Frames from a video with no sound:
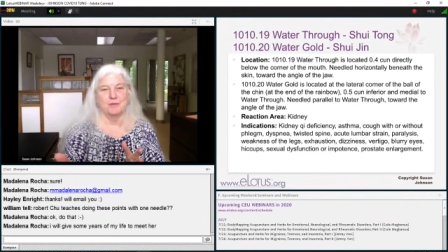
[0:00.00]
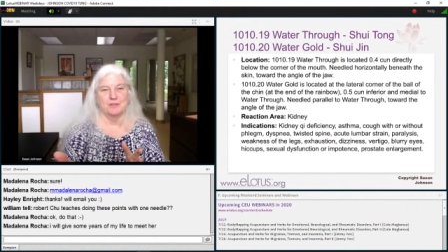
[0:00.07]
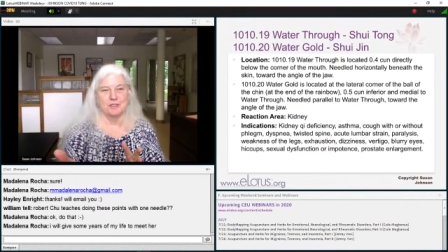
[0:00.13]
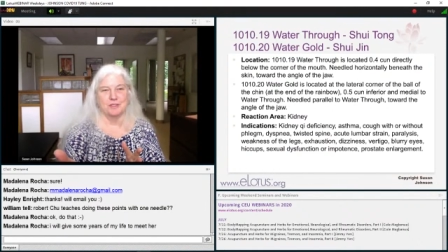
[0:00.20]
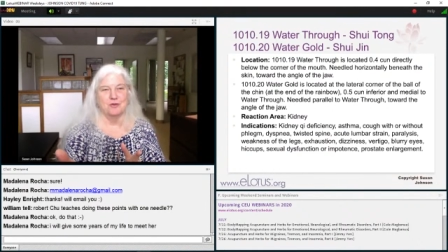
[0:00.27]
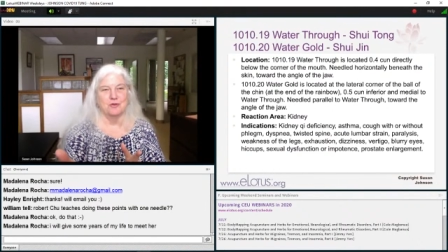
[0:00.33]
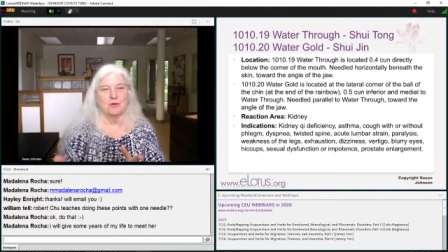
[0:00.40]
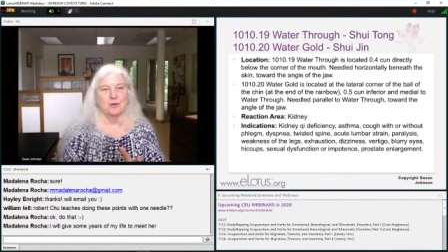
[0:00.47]
was
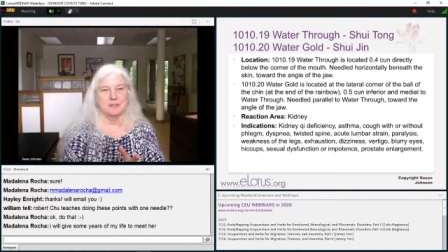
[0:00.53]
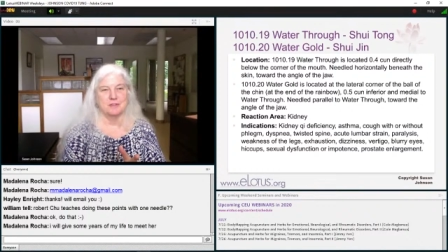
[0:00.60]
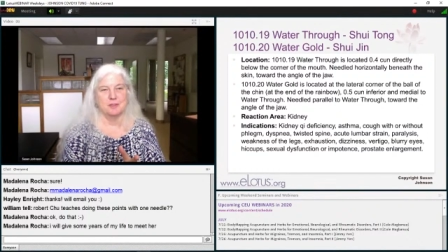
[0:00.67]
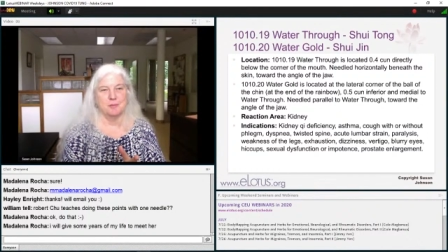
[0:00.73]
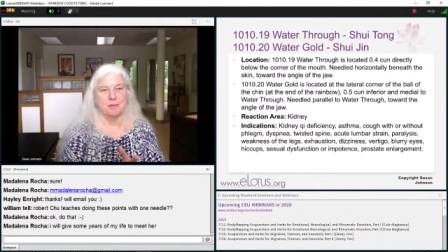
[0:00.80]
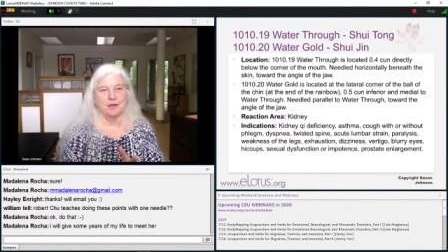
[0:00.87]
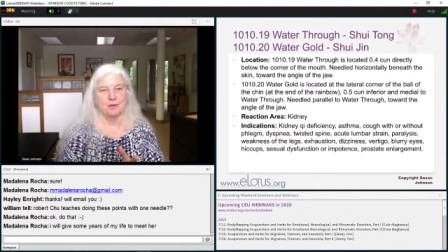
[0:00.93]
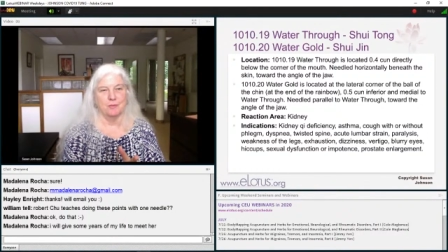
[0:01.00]
enormously
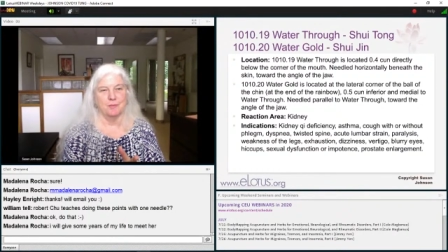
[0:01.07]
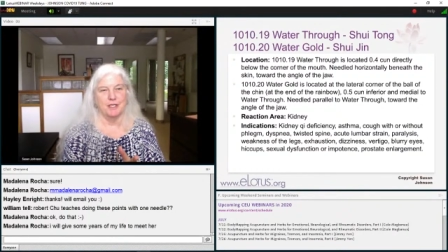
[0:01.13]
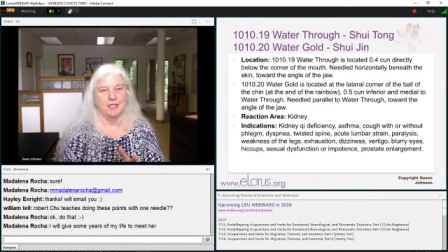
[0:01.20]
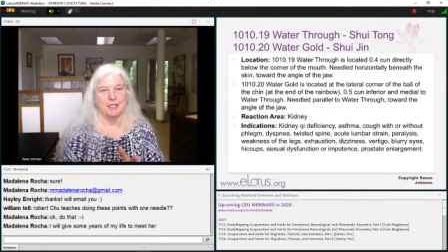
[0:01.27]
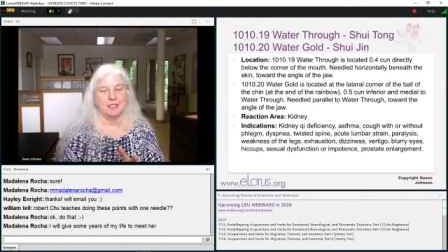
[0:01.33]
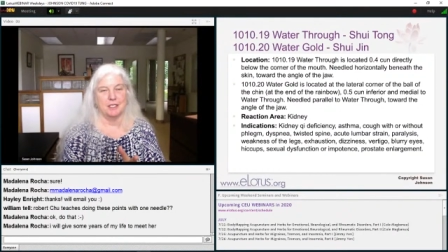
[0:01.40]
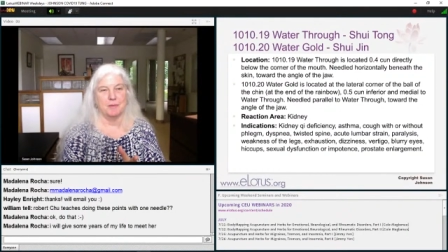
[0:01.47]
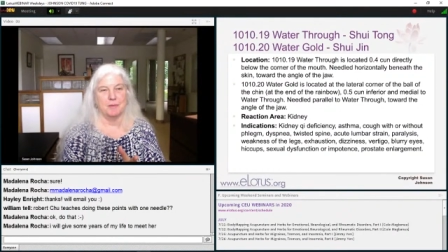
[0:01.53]
better
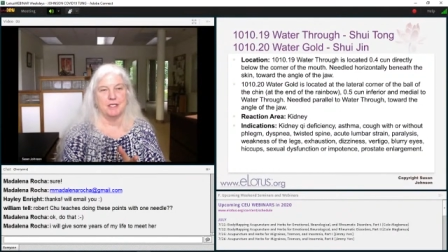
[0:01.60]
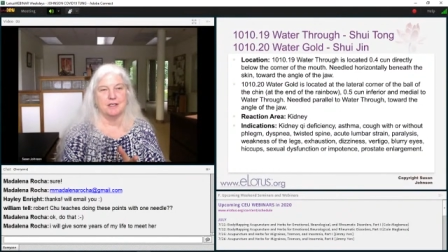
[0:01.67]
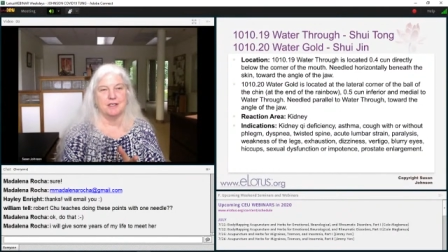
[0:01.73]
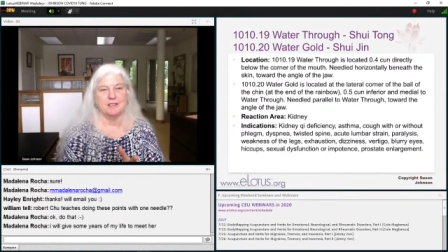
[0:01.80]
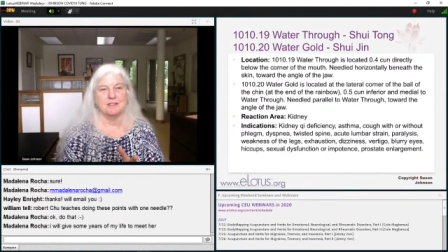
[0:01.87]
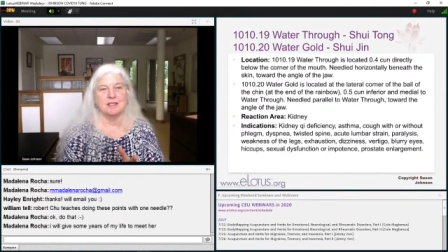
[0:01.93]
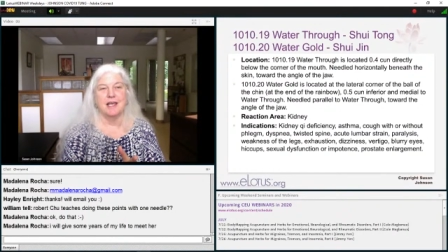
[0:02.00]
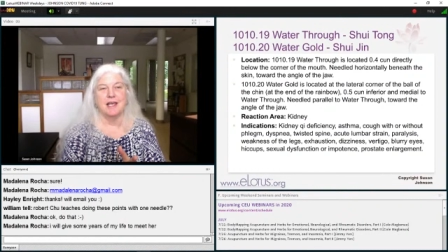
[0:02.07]
immediately
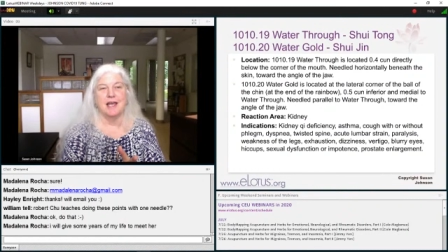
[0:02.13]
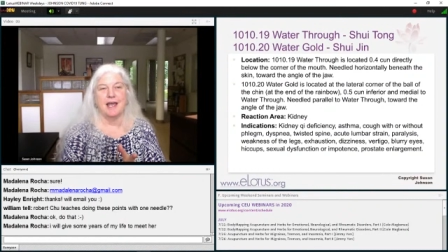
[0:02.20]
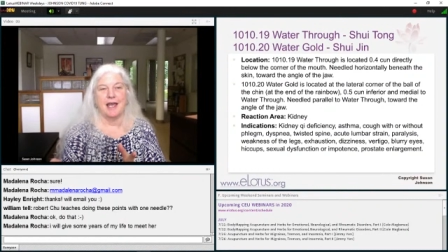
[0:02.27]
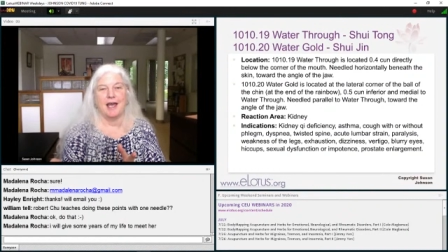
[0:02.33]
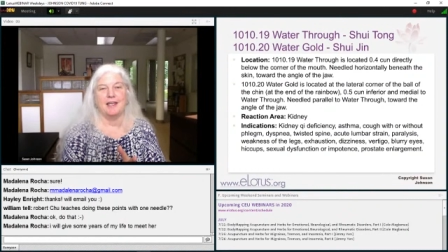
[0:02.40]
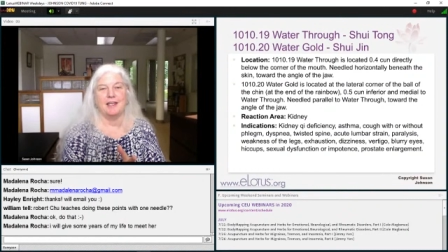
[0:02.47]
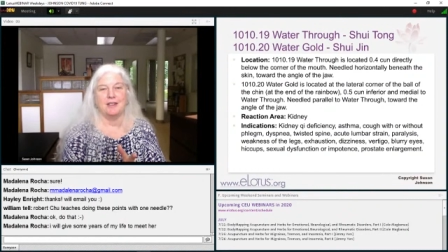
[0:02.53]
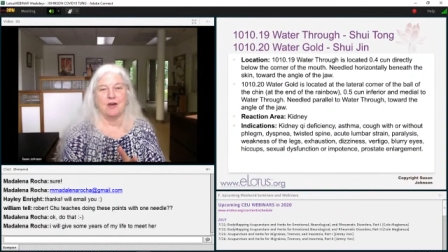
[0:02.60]
because
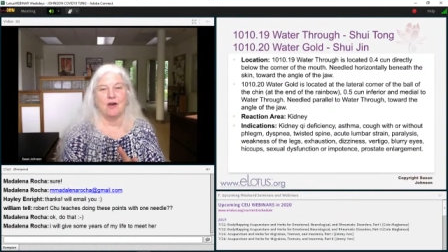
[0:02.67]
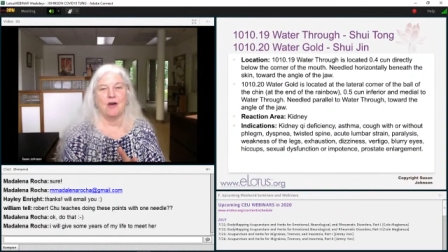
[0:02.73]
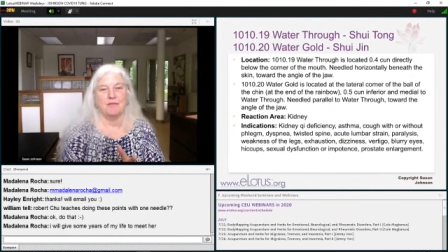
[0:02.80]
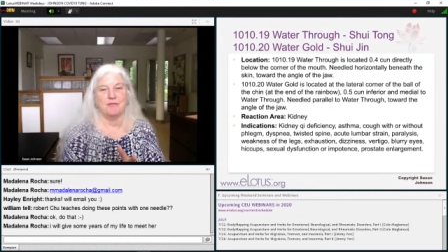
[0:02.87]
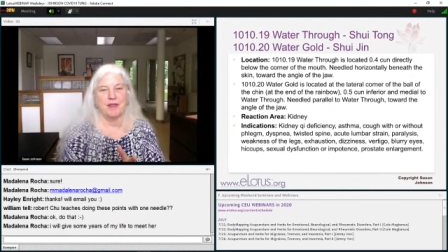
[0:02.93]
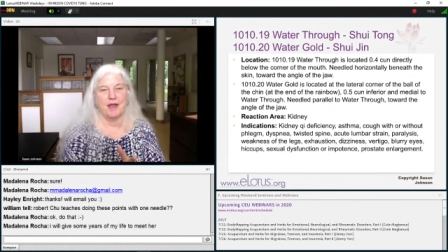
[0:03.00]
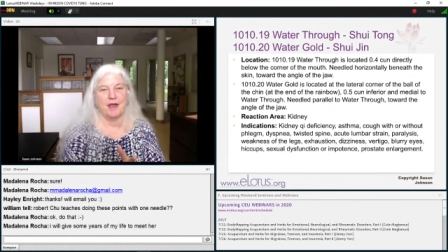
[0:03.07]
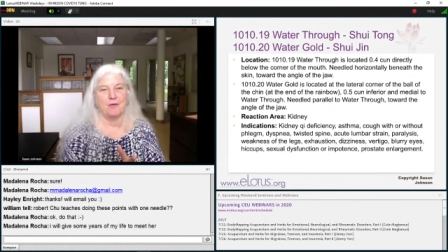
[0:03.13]
had he
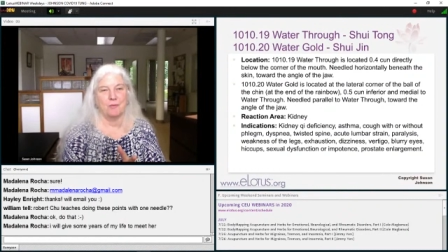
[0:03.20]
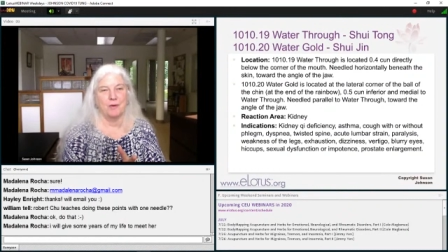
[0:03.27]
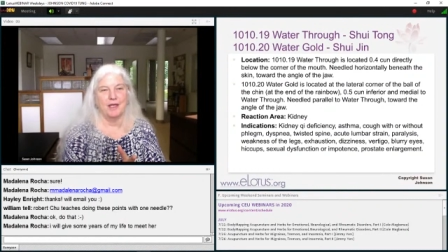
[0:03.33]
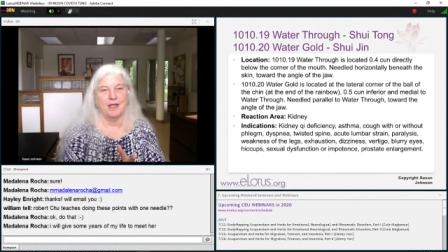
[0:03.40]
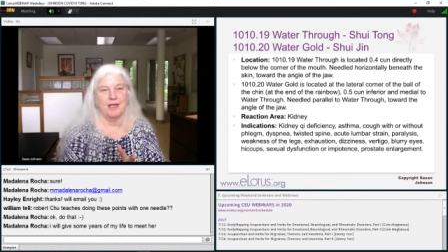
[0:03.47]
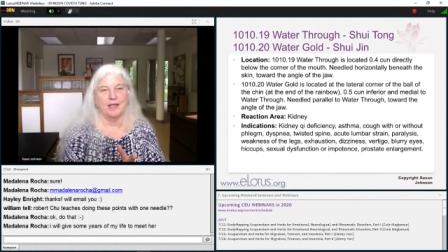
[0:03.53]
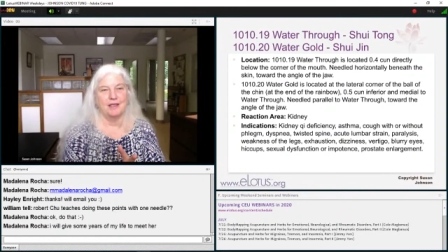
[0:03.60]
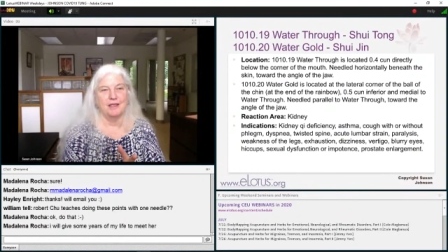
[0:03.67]
coughed that
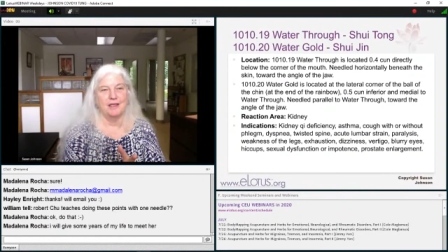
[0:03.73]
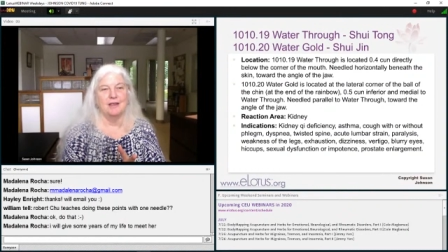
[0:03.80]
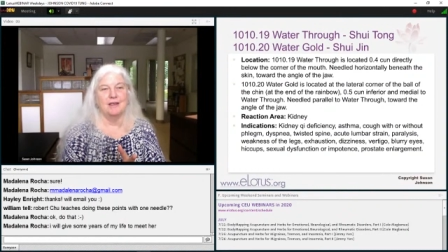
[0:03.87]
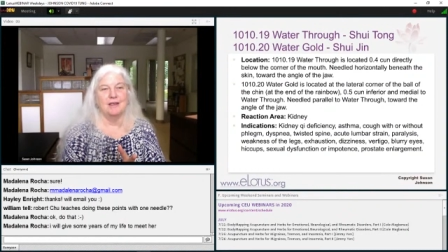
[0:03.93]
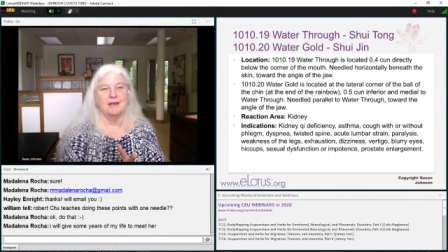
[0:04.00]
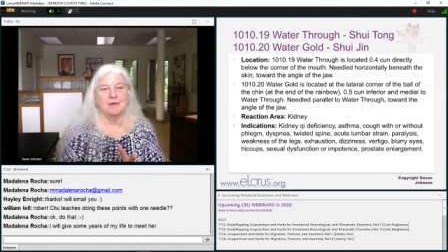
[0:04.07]
way